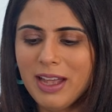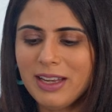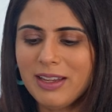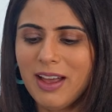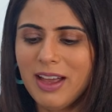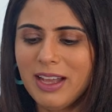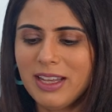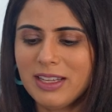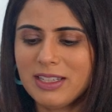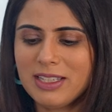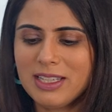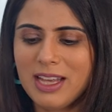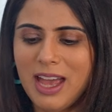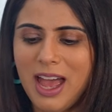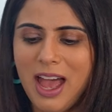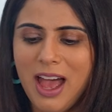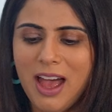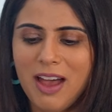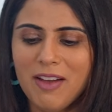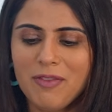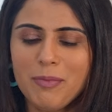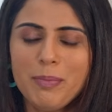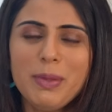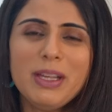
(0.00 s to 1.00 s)
like to
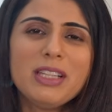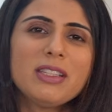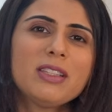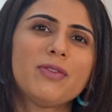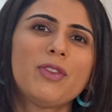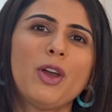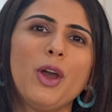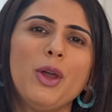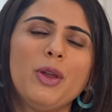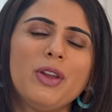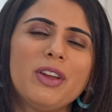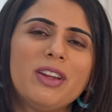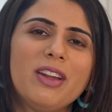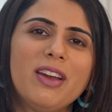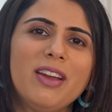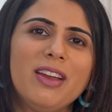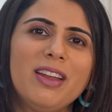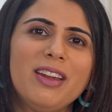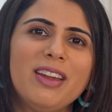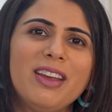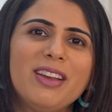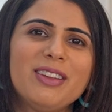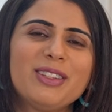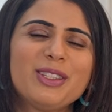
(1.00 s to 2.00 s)
have bits of coconut
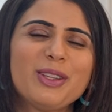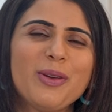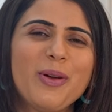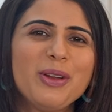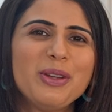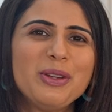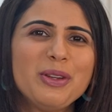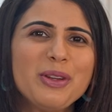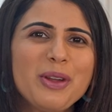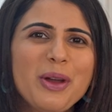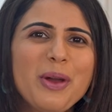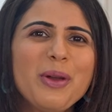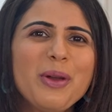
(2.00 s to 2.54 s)
in it, so I know